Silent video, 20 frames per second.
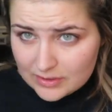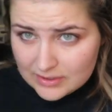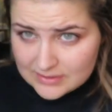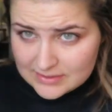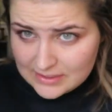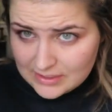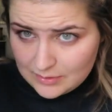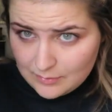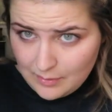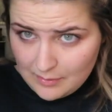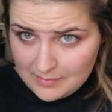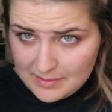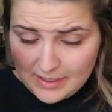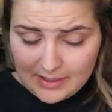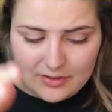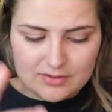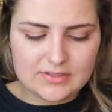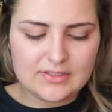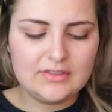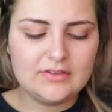That's kind of why my
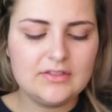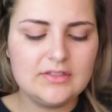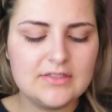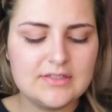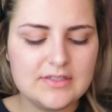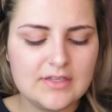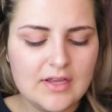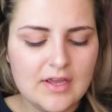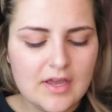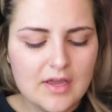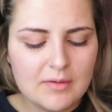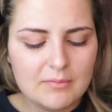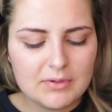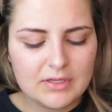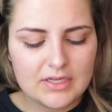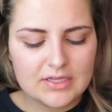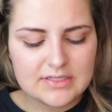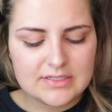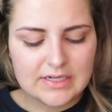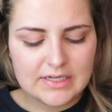hair's like this,
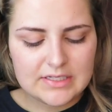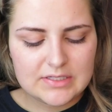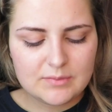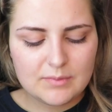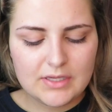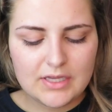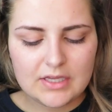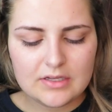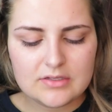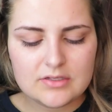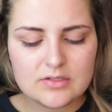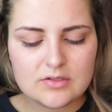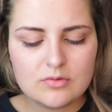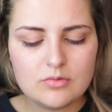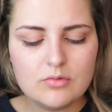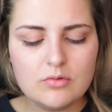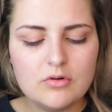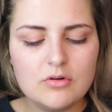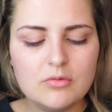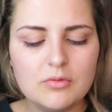because next week at
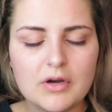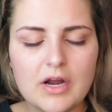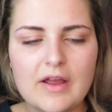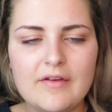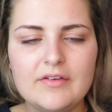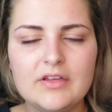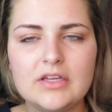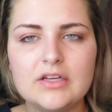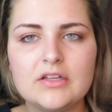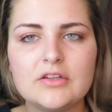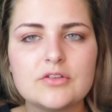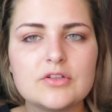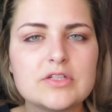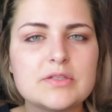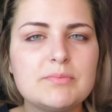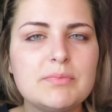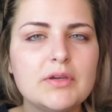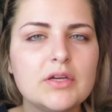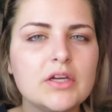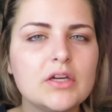school we're having another
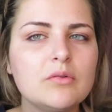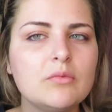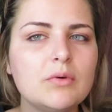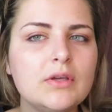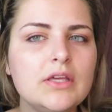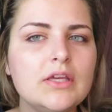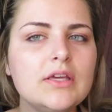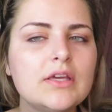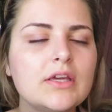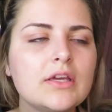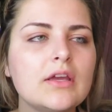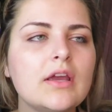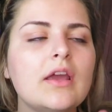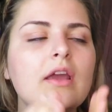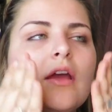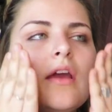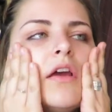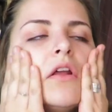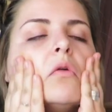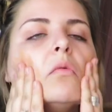spirit week,
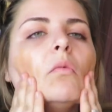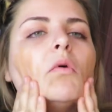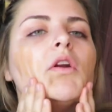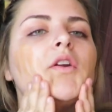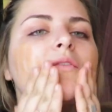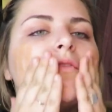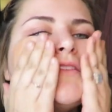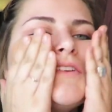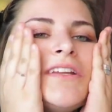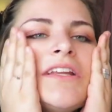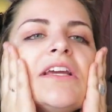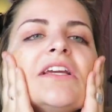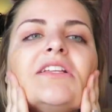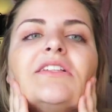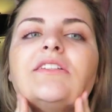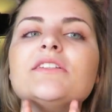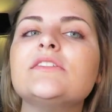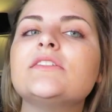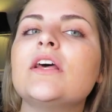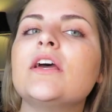and one of the
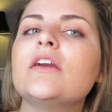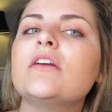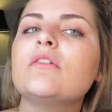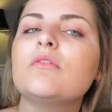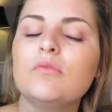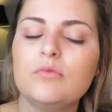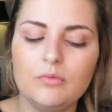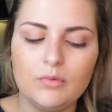days is like,